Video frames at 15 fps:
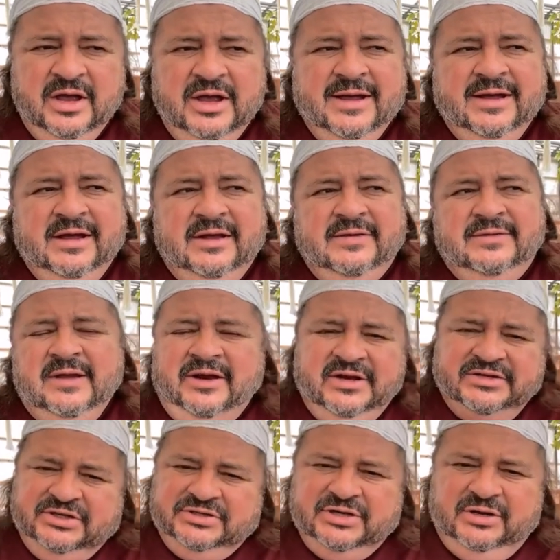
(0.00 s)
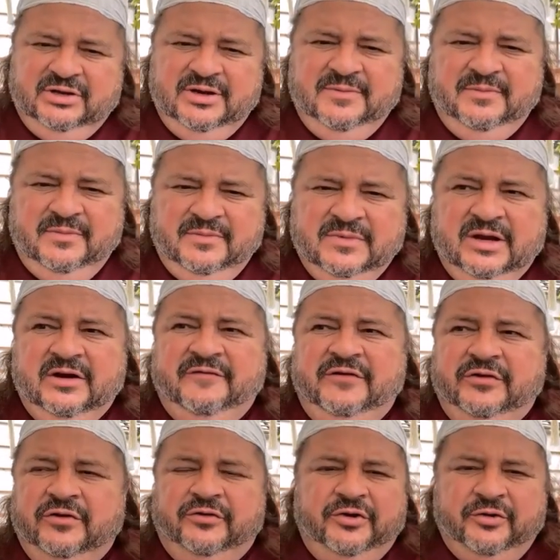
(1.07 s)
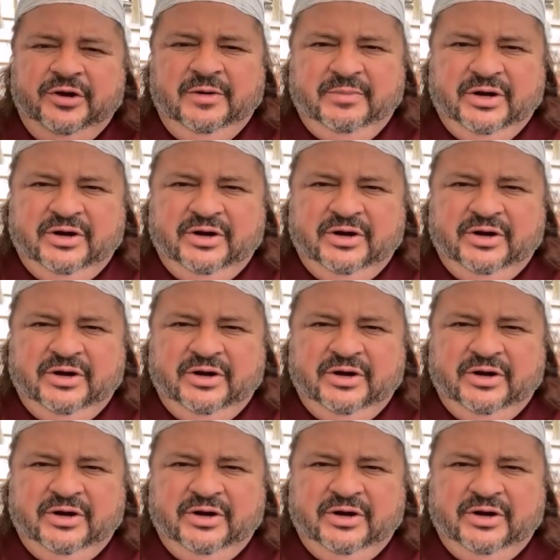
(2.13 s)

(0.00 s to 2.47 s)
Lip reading: Not necessarily. Not if you don't know any better,